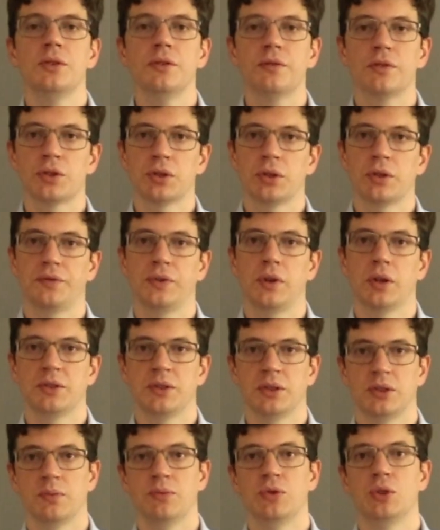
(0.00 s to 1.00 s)
new version of the
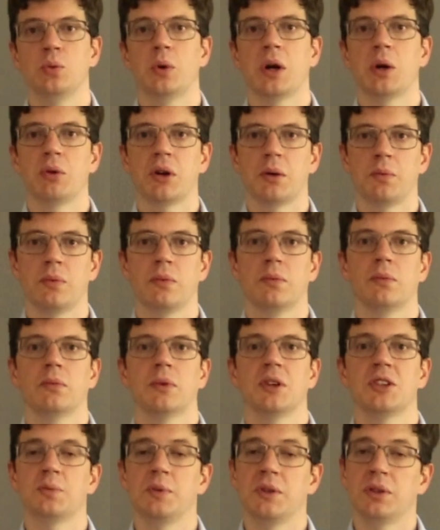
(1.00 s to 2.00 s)
OutSystems UI Web
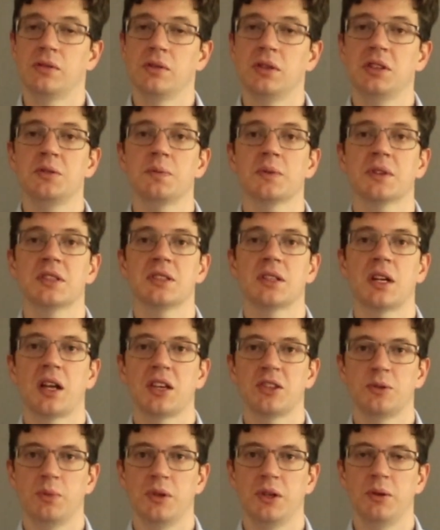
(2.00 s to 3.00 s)
has been released because there
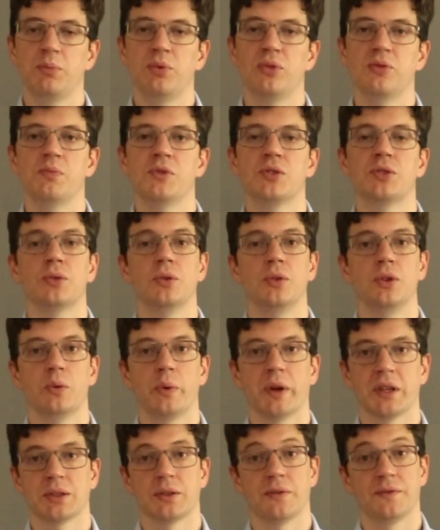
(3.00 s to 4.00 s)
has been improvements to the
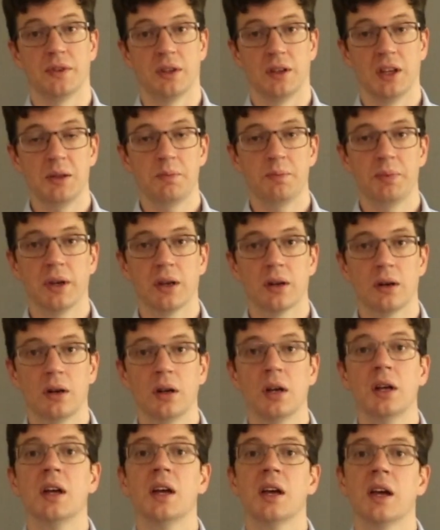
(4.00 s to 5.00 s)
UX of the date
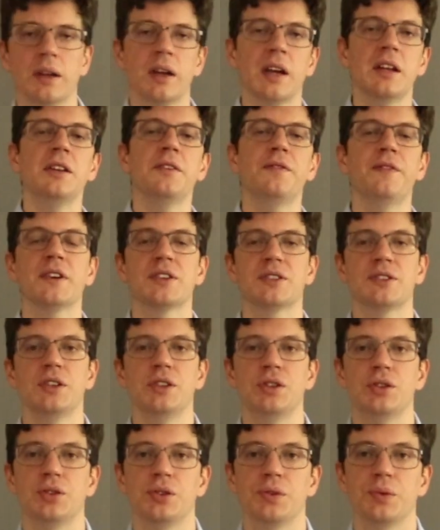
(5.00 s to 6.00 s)
picker, and they fixed
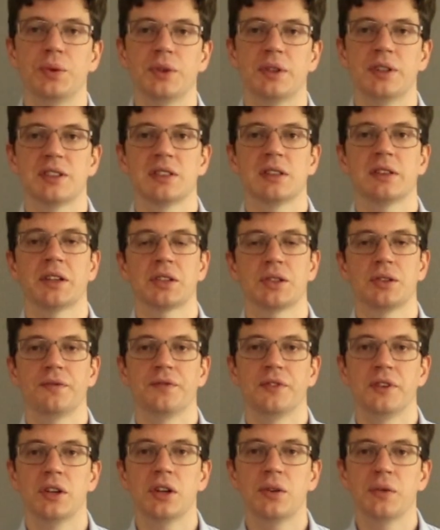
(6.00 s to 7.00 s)
the issue with the selection
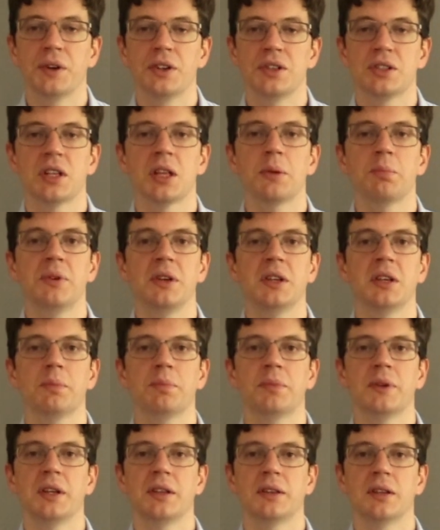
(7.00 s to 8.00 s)
of the year range not being
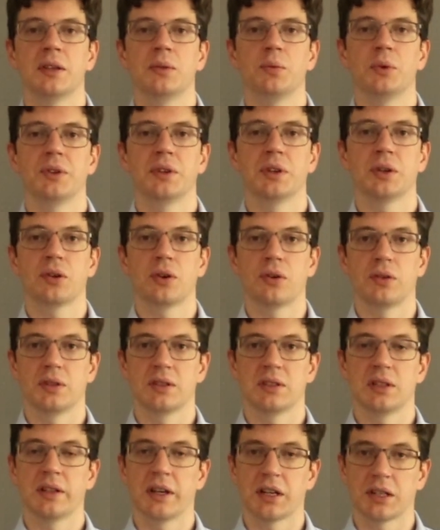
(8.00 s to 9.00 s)
updated with the
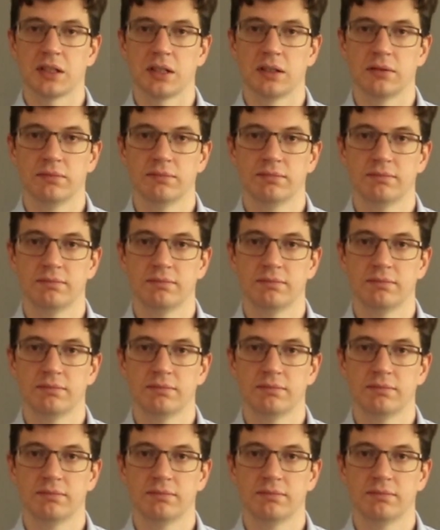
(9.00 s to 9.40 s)
current selection.